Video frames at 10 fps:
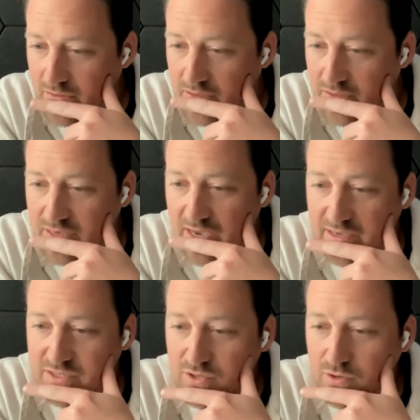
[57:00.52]
Yeah,
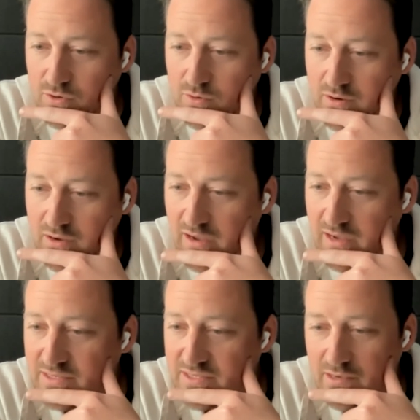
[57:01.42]
so
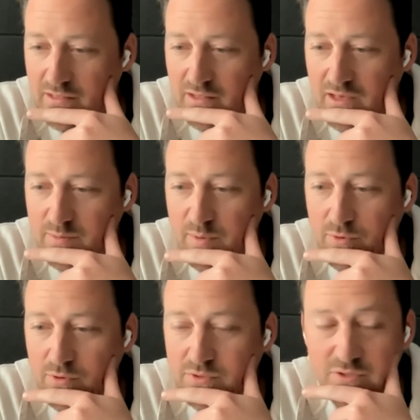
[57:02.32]
Heinz, a lot of
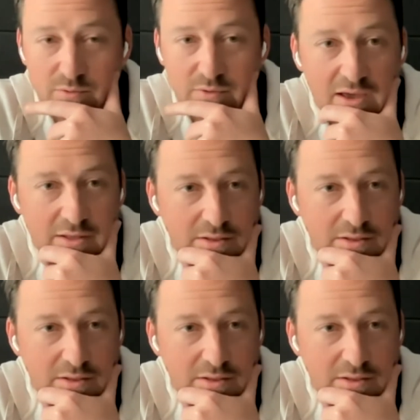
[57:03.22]
people do that.